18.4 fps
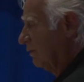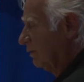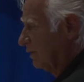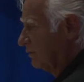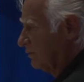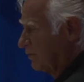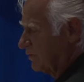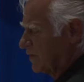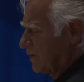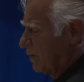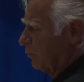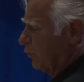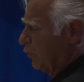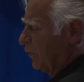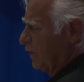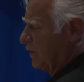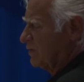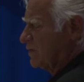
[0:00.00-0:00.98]
because of
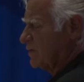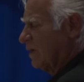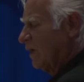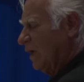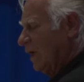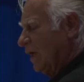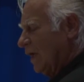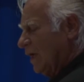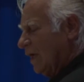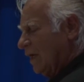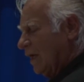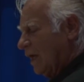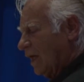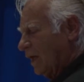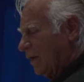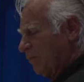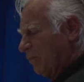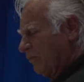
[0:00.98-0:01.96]
submarines.
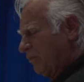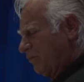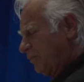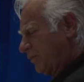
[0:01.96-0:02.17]
Um,